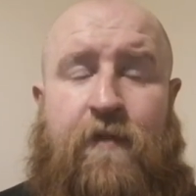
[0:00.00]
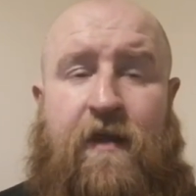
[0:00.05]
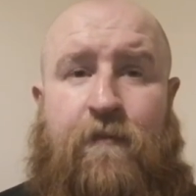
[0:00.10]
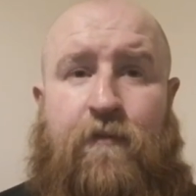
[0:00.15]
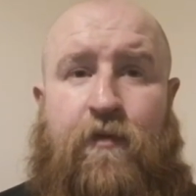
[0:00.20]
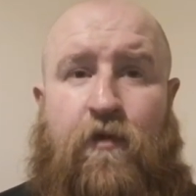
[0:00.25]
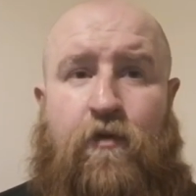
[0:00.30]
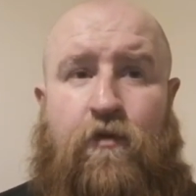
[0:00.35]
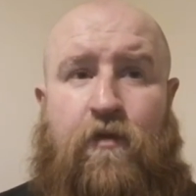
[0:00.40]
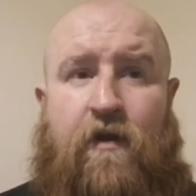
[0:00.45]

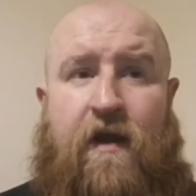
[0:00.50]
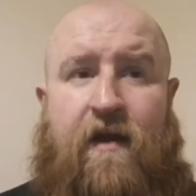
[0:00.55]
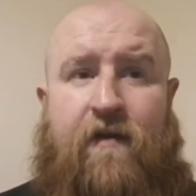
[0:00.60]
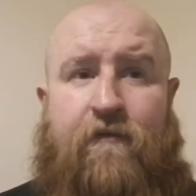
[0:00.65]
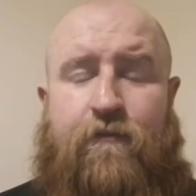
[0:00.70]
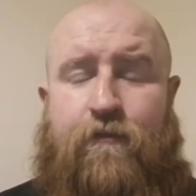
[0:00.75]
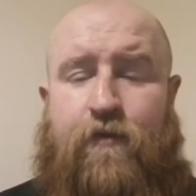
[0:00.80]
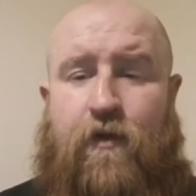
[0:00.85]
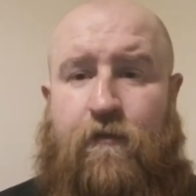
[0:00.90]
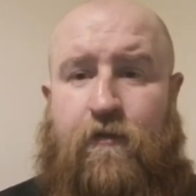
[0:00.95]
People
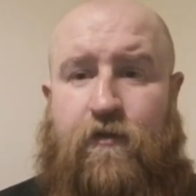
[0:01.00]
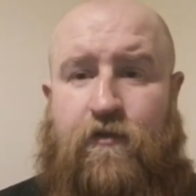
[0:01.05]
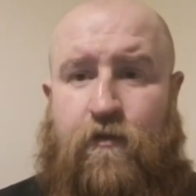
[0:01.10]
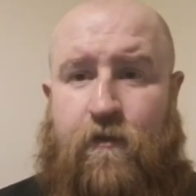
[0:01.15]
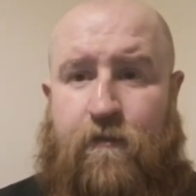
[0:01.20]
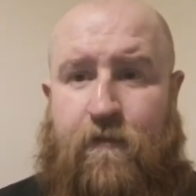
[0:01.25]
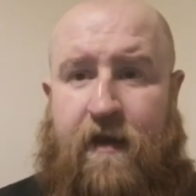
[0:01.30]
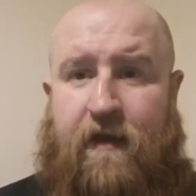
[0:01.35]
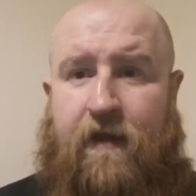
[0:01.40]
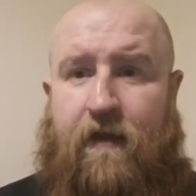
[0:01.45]
have problems
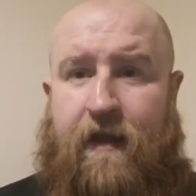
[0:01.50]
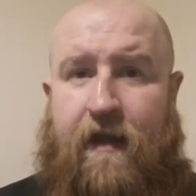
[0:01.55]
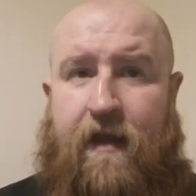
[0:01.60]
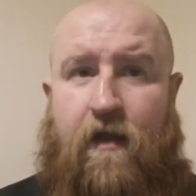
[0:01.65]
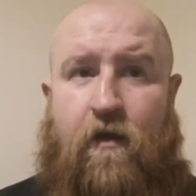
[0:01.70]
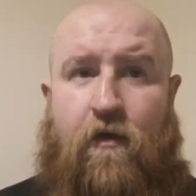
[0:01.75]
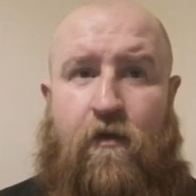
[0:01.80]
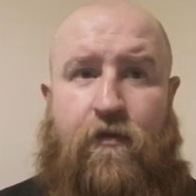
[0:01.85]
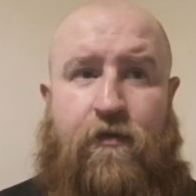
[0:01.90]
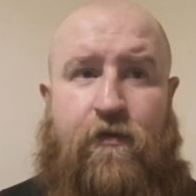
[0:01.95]
with mental
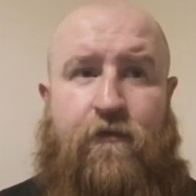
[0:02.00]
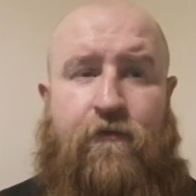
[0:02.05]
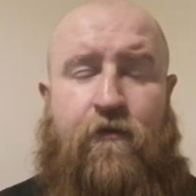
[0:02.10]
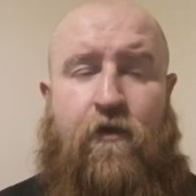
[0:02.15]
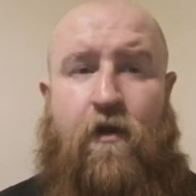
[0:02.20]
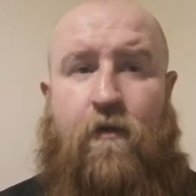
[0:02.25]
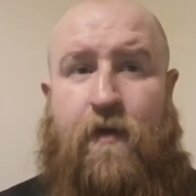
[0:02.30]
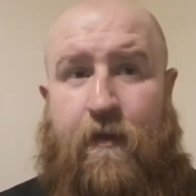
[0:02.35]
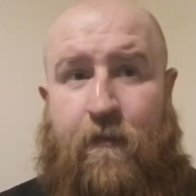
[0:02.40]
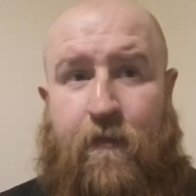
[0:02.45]
health,
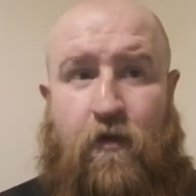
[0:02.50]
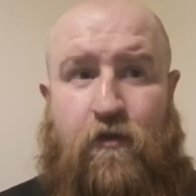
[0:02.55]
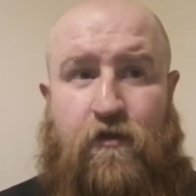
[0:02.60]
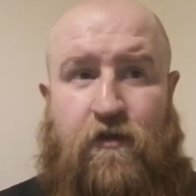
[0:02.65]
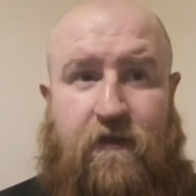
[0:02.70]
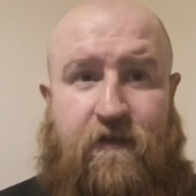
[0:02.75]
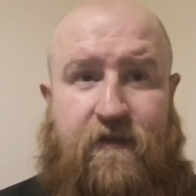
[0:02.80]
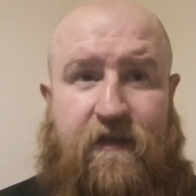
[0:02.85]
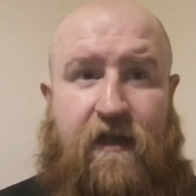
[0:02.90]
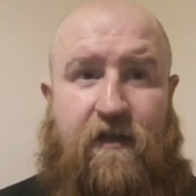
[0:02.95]
forming
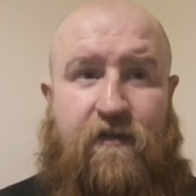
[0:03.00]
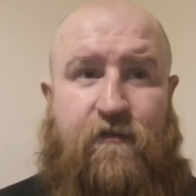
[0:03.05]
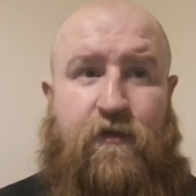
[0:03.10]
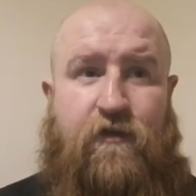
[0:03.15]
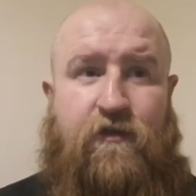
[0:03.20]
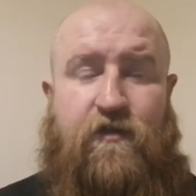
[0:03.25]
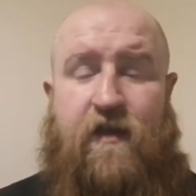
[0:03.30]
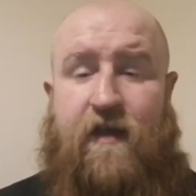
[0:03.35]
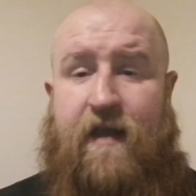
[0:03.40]
emotional attachments.